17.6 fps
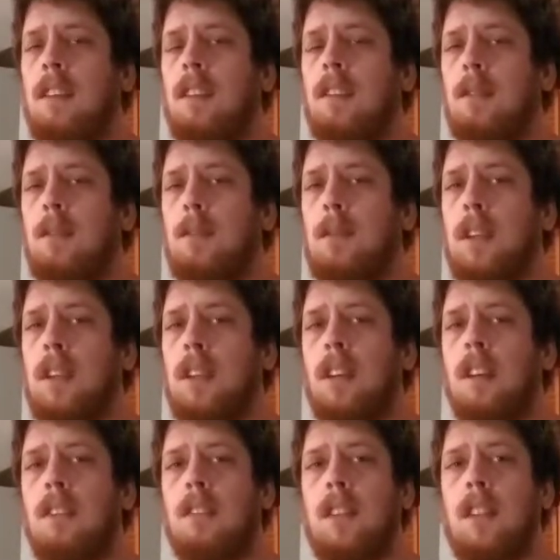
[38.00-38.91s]
is
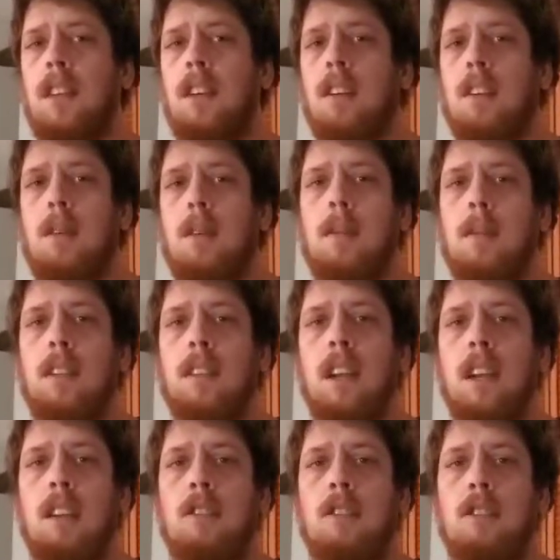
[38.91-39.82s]
because the
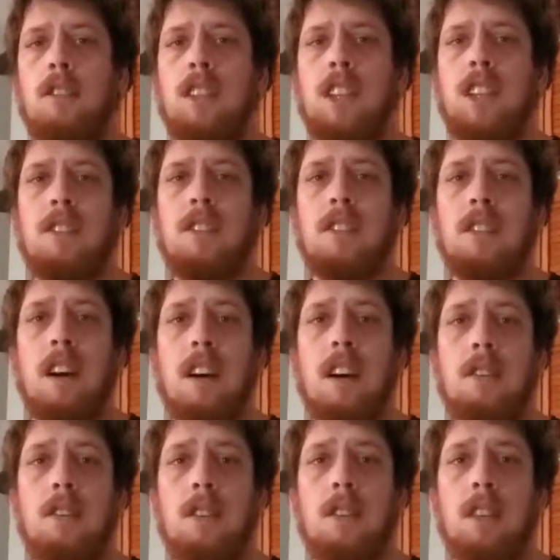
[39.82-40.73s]
urban legend that's
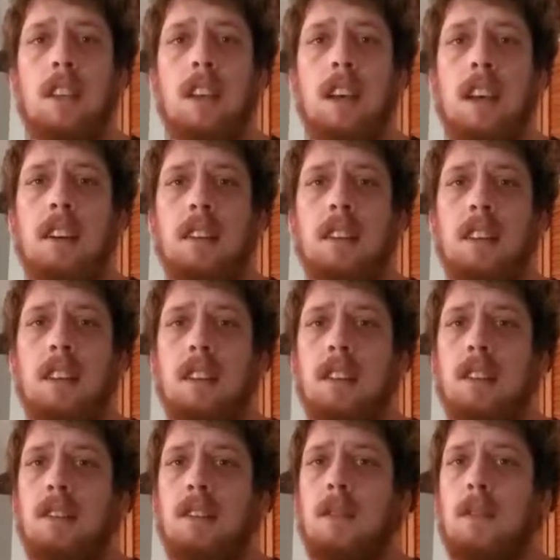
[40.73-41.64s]
tied to the area
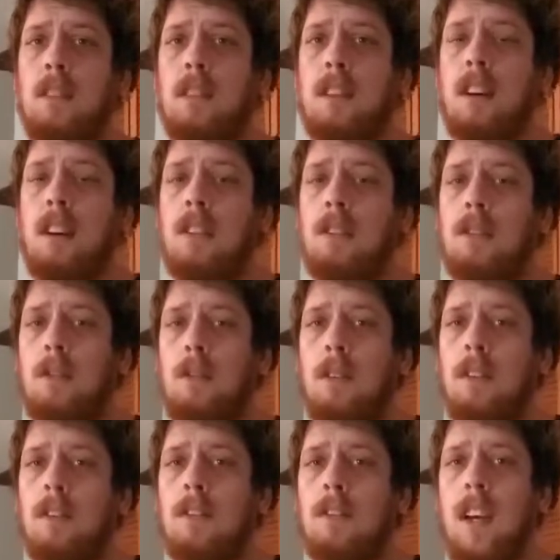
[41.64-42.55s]
is in regards
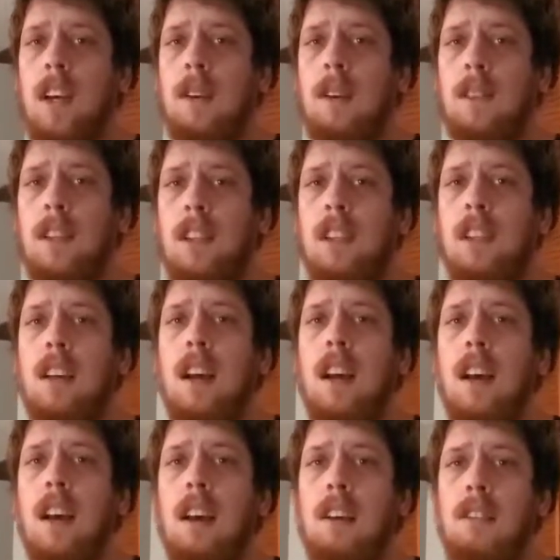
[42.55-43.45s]
to a family
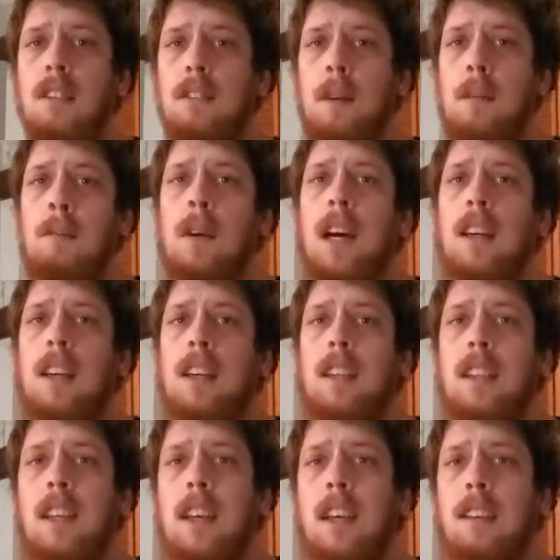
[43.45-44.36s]
from back
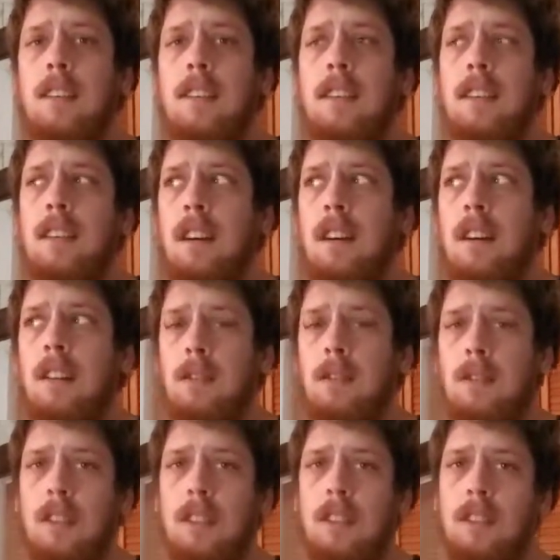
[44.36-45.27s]
in the
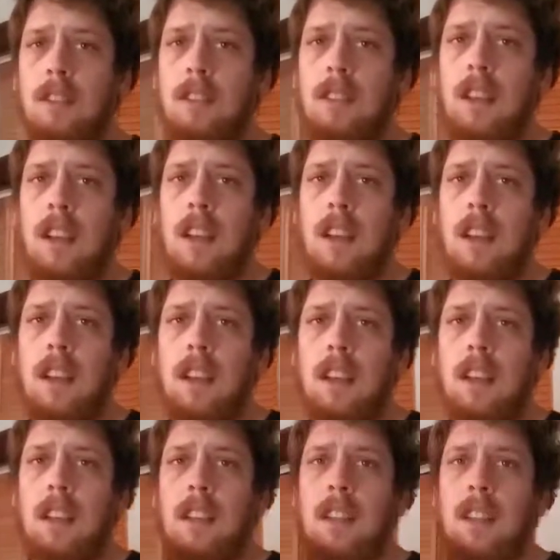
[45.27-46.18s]
1800s.
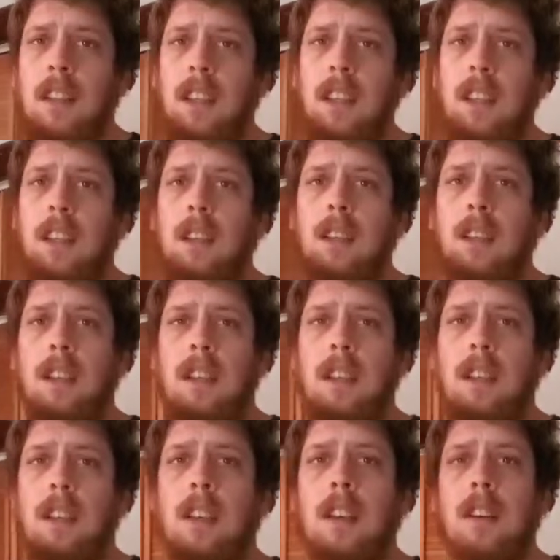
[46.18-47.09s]
The
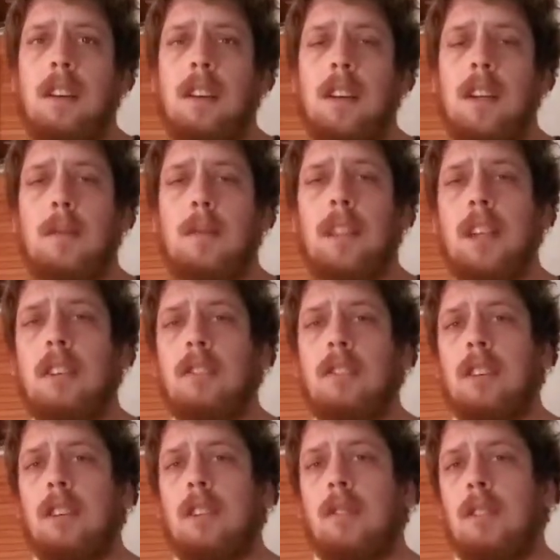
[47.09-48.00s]
urban
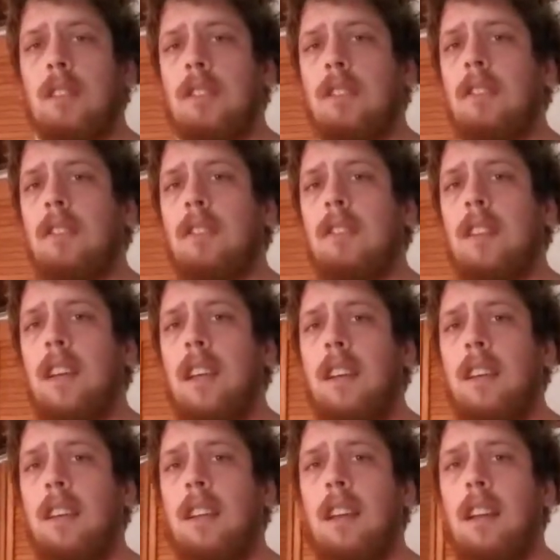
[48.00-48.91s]
legend goes on to
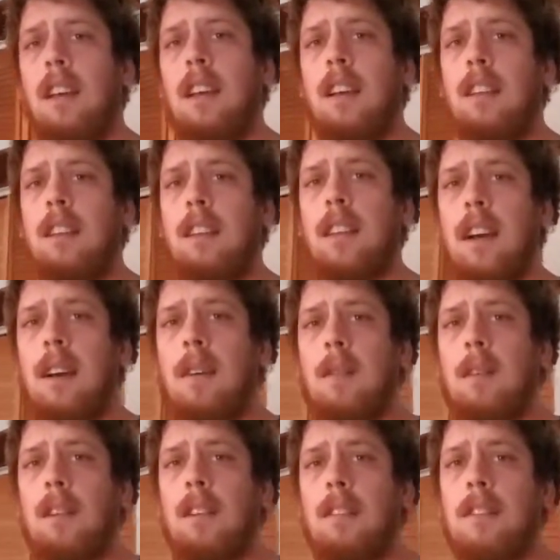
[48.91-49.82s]
state
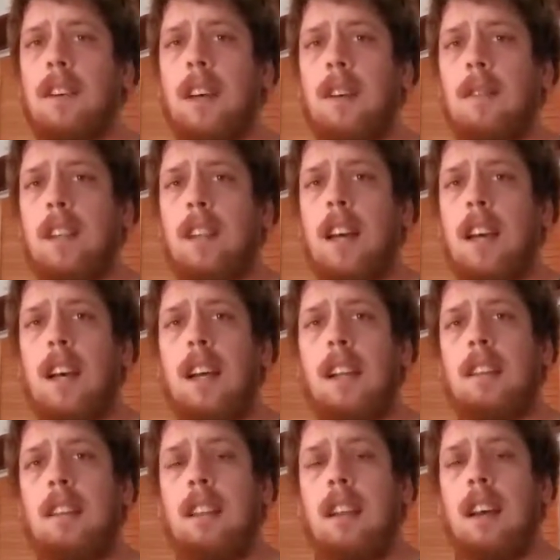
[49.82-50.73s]
that when the family
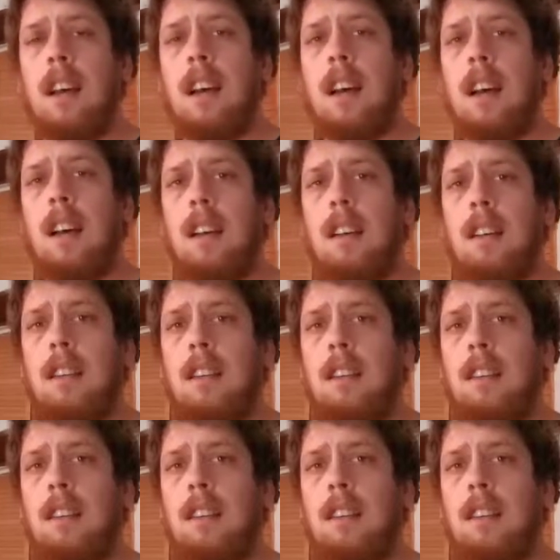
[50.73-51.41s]
had uh,